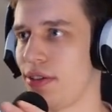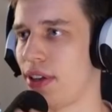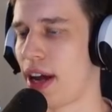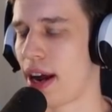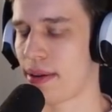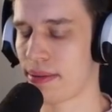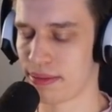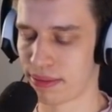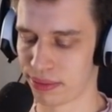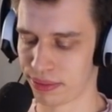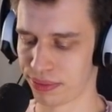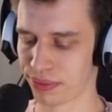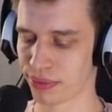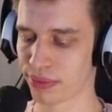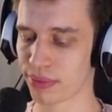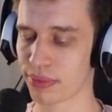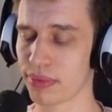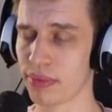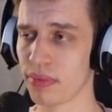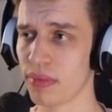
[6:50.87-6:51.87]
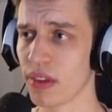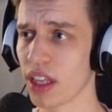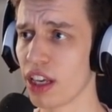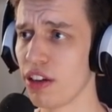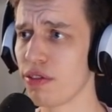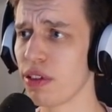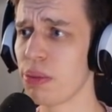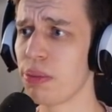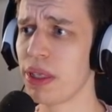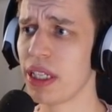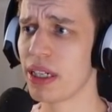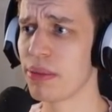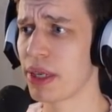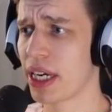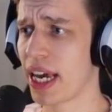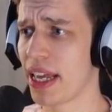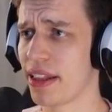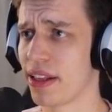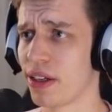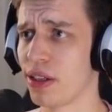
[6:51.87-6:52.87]
there. If we beat him
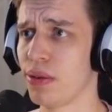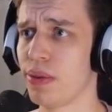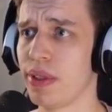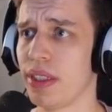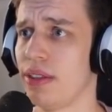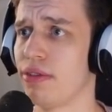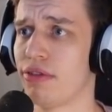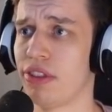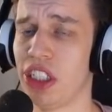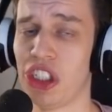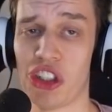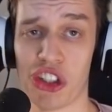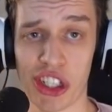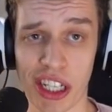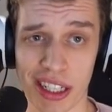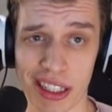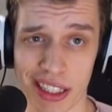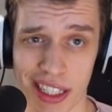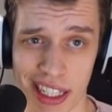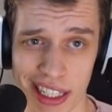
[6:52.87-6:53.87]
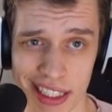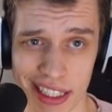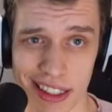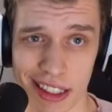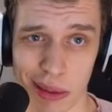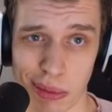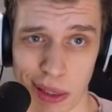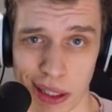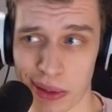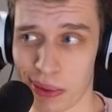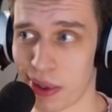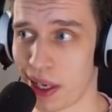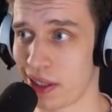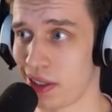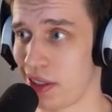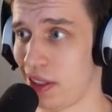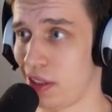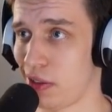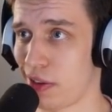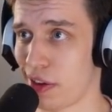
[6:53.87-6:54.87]
again, though, we reach 6-6, and it's been a while
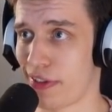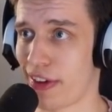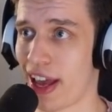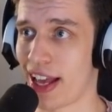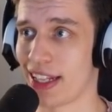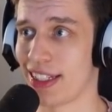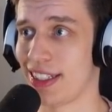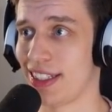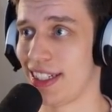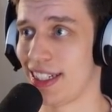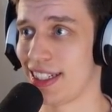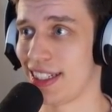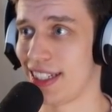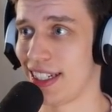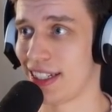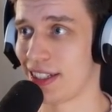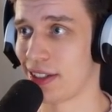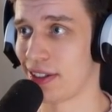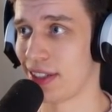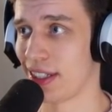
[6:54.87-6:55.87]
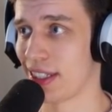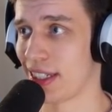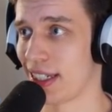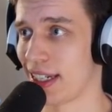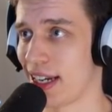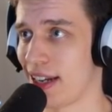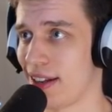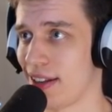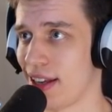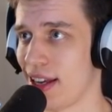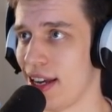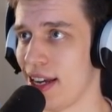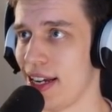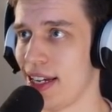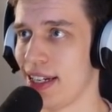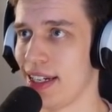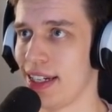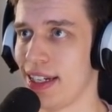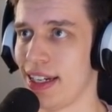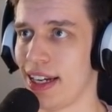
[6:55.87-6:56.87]
since we've had 6-6 on this account.
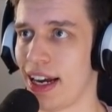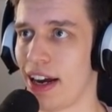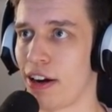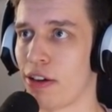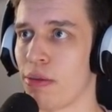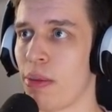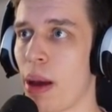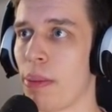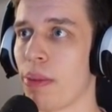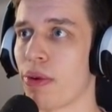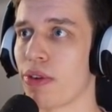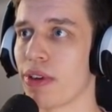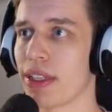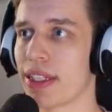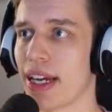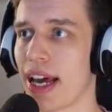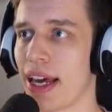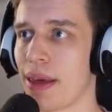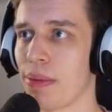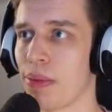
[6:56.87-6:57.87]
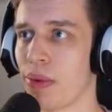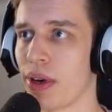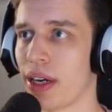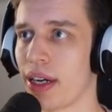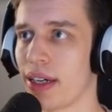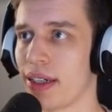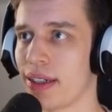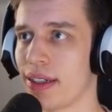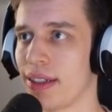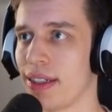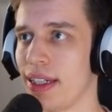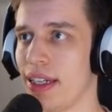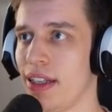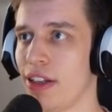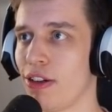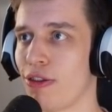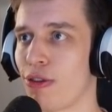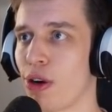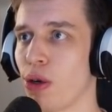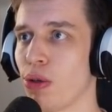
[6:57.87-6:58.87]
I remember a time where in
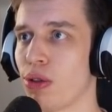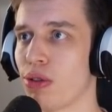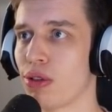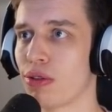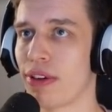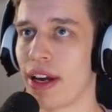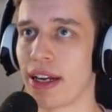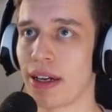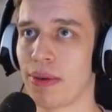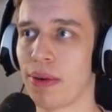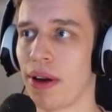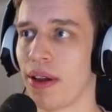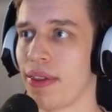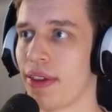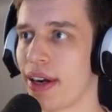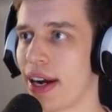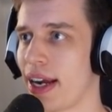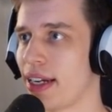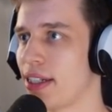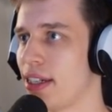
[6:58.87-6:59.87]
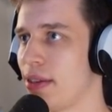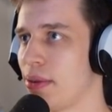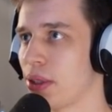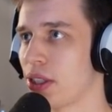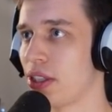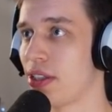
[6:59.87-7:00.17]
the road to rank 1, there actually was a